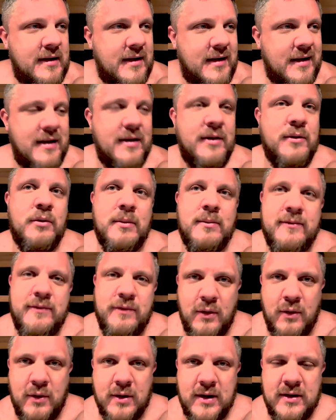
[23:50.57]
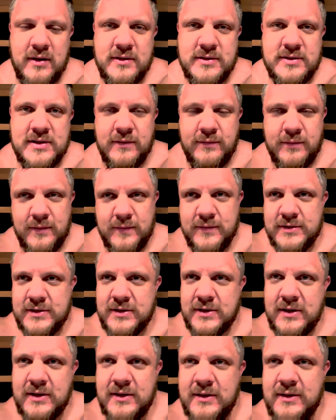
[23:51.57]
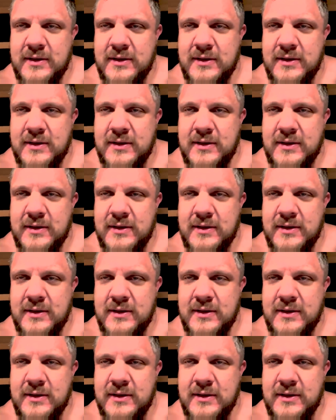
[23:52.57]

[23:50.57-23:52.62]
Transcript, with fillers: and I know I'm vlogging and stuff, obviously,